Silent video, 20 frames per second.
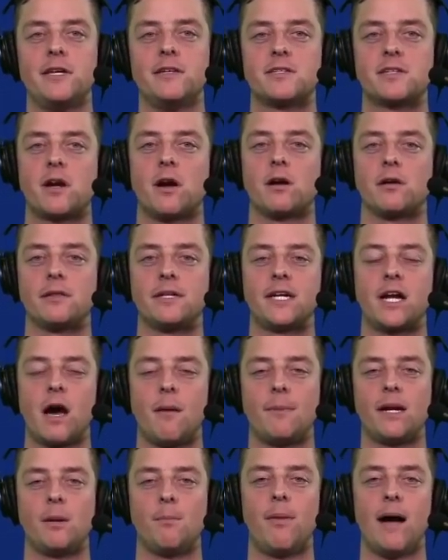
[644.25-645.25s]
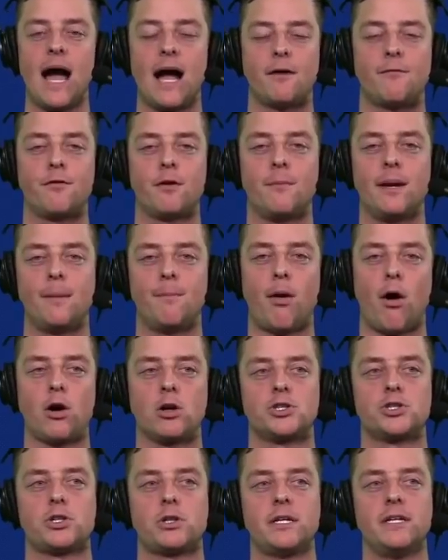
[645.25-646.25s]
is currently coming back from a
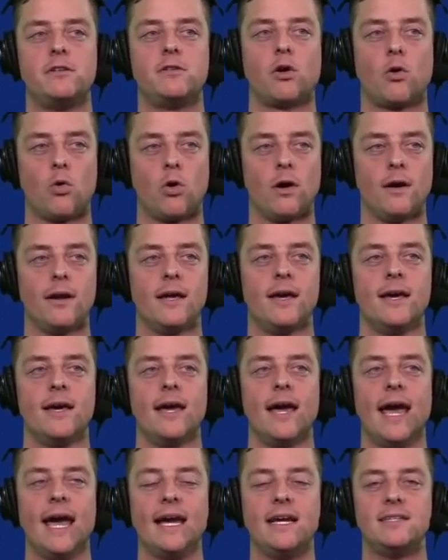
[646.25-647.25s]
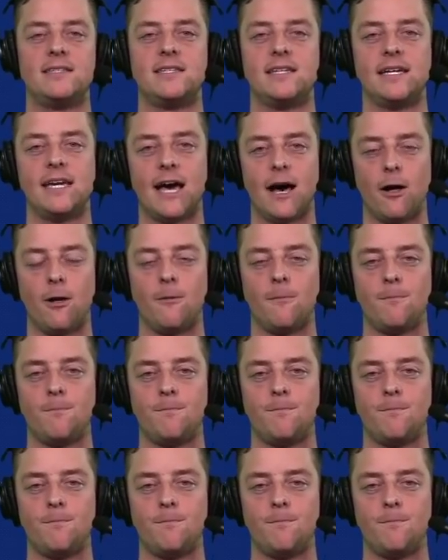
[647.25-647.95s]
partially torn ACL.